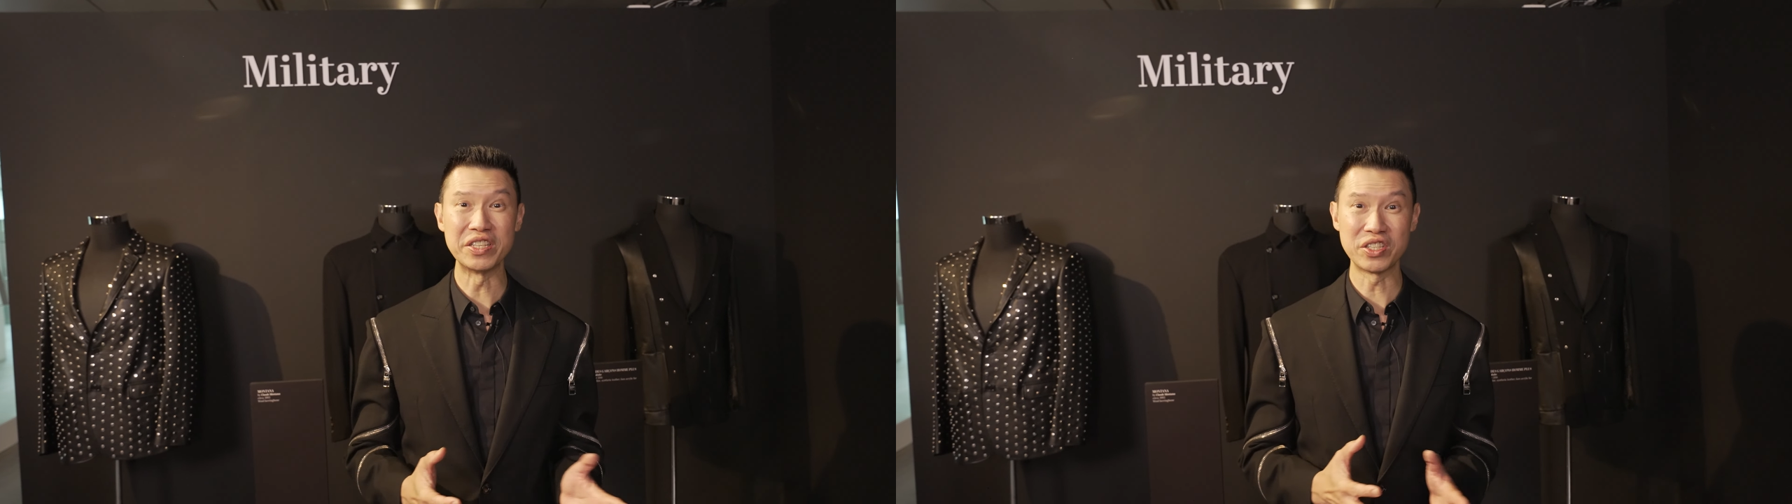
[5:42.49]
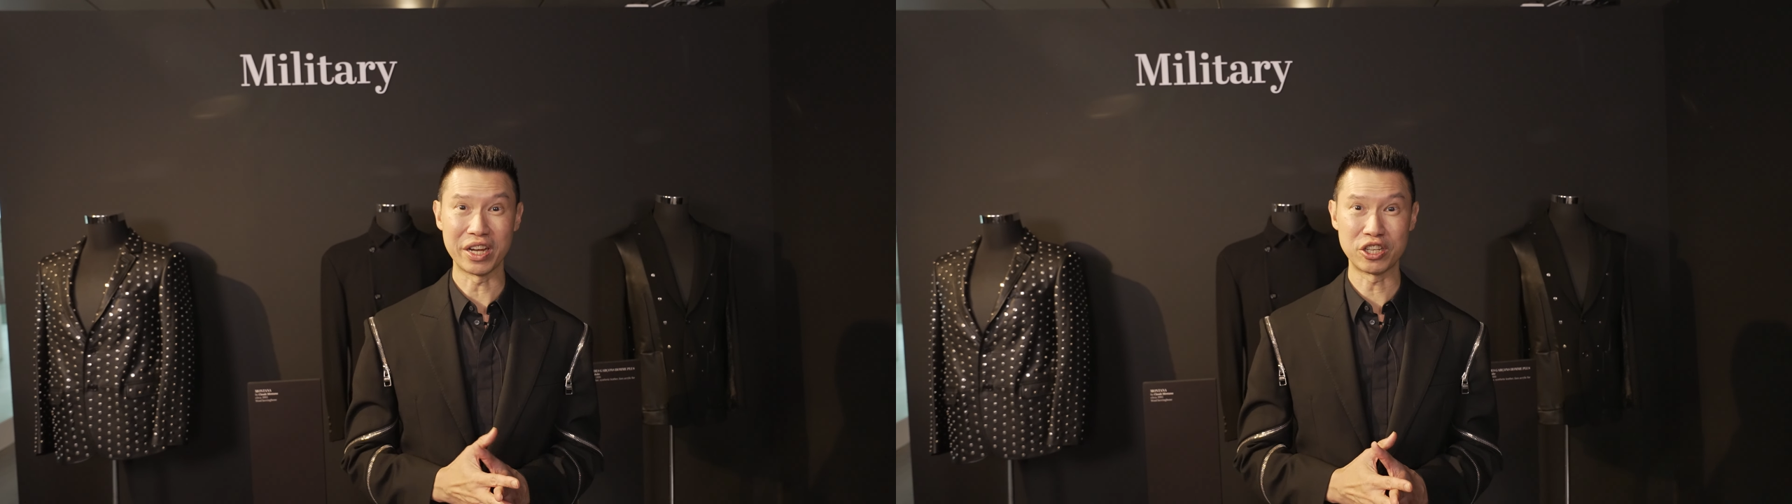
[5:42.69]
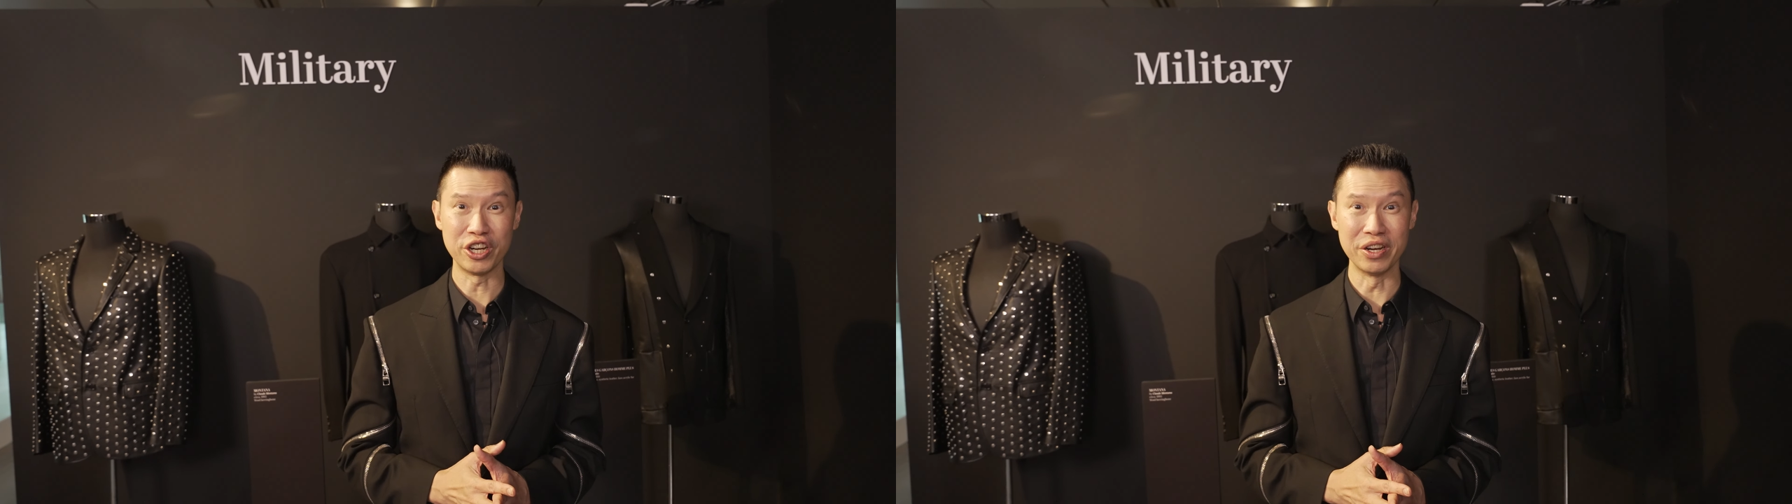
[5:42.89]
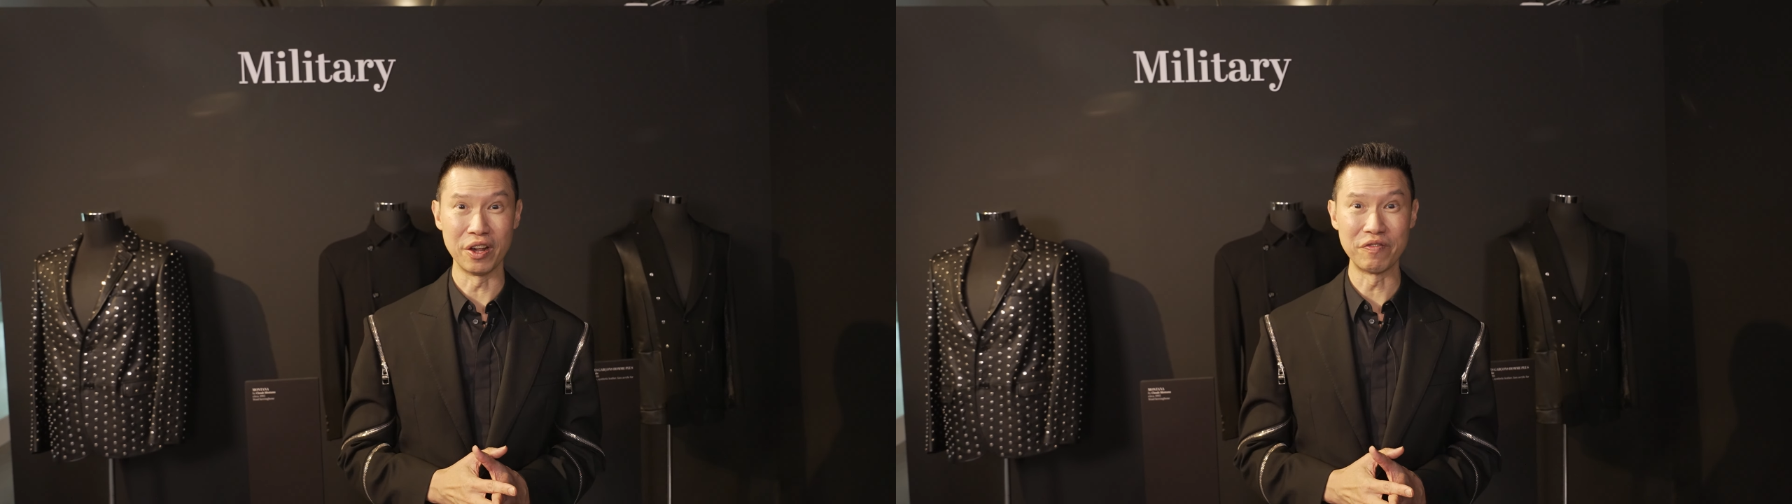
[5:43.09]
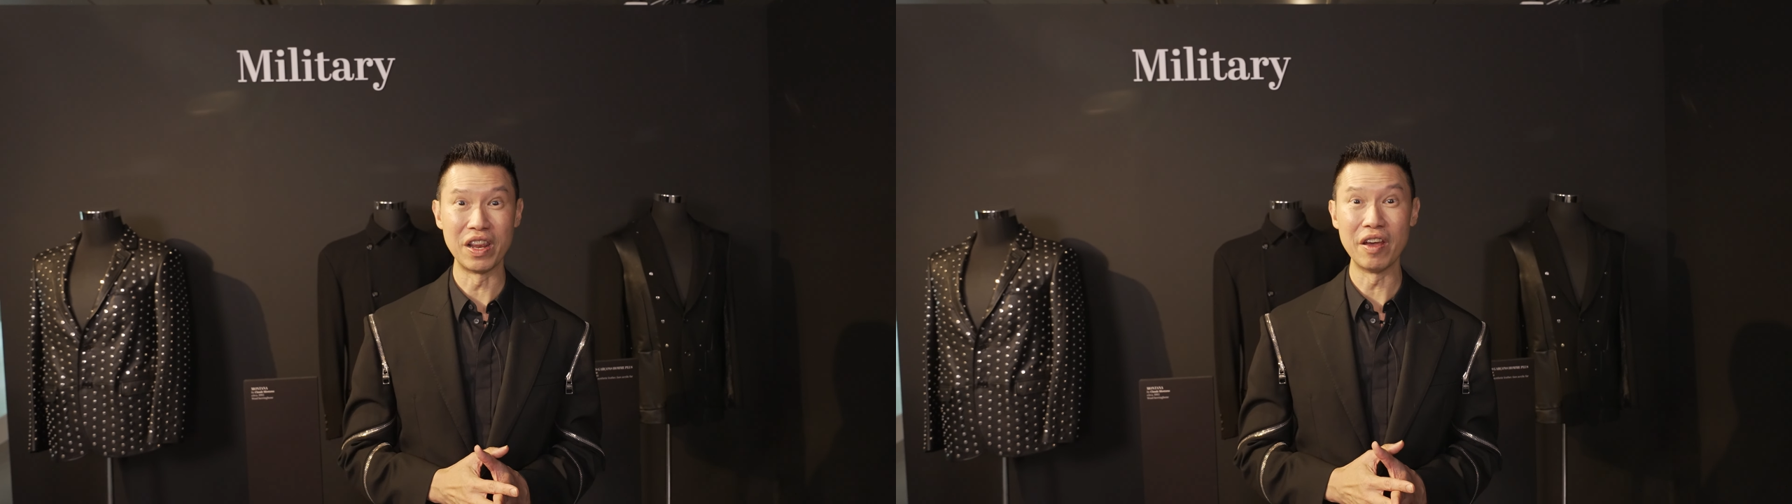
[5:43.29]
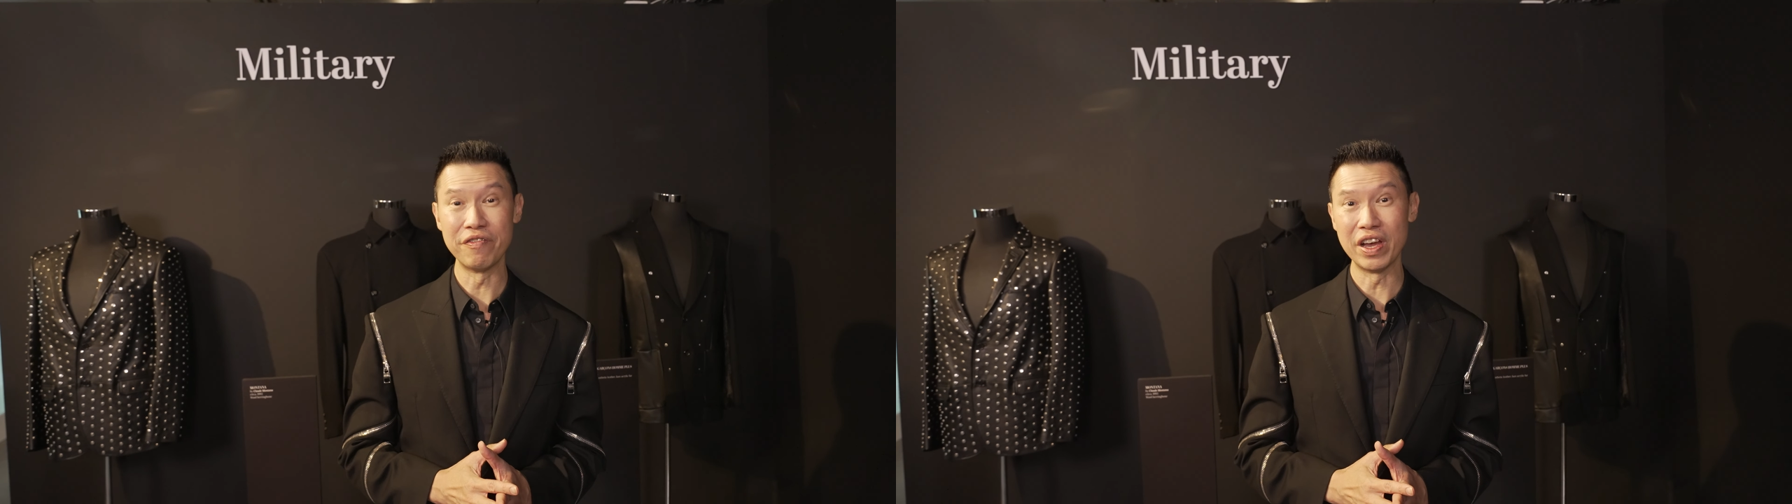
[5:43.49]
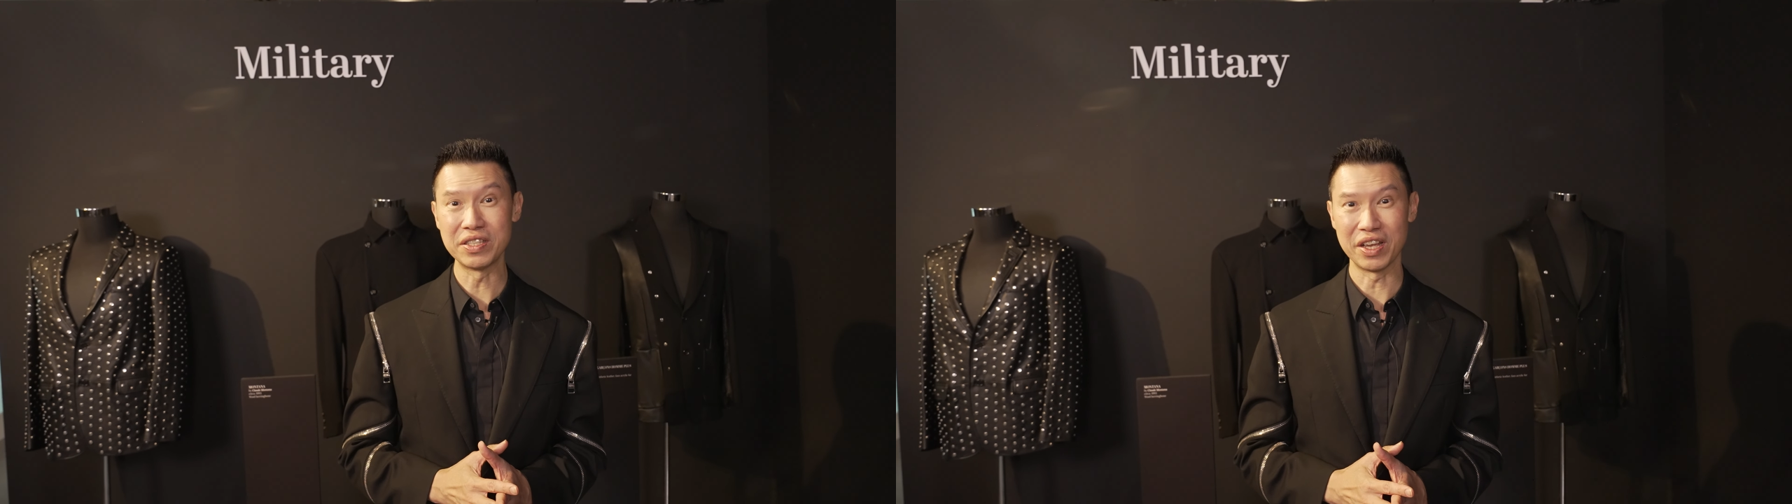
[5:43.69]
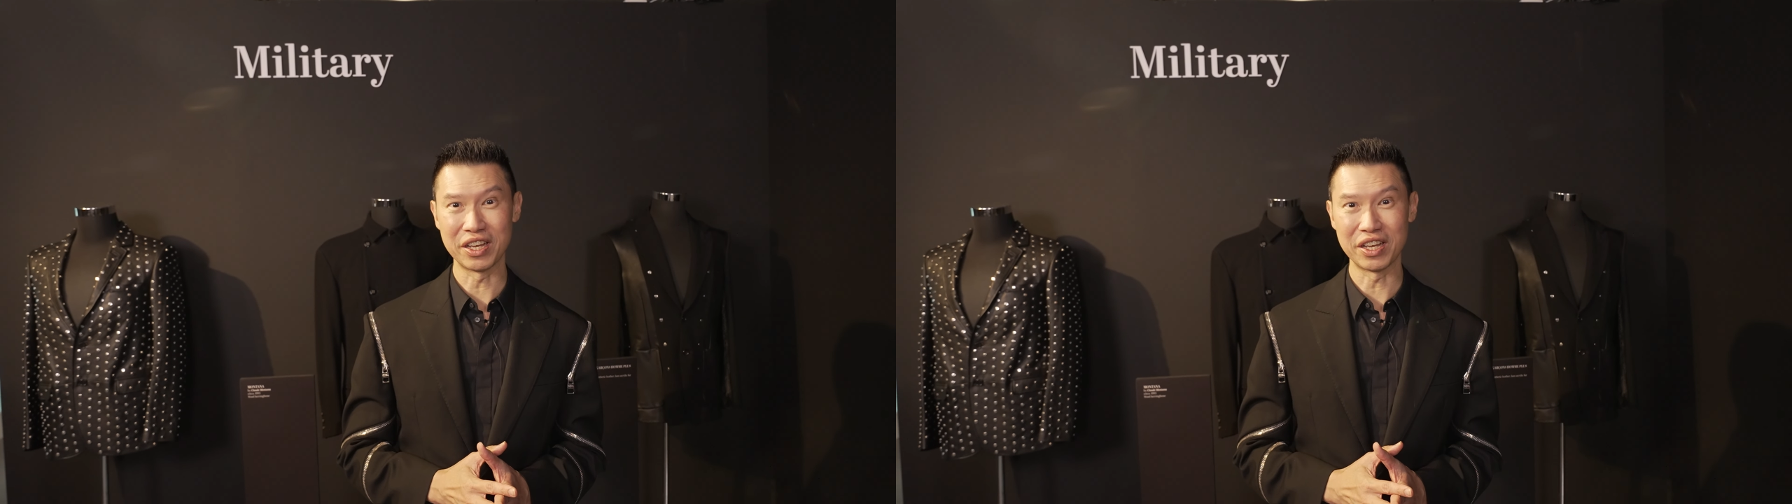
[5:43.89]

section of the Veste